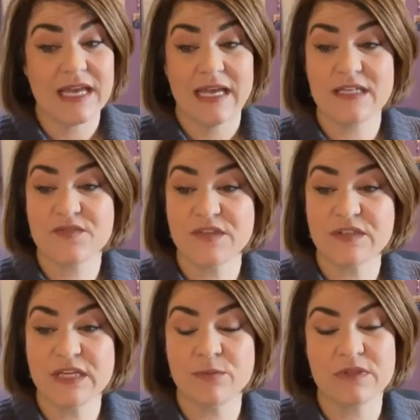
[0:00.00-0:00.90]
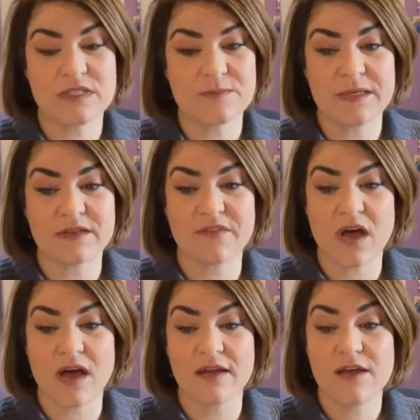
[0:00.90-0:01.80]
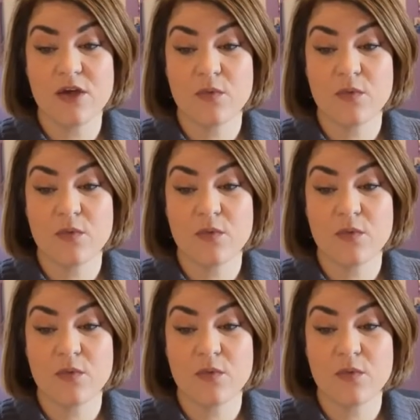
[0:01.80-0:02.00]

He's filled him with the Spirit of God,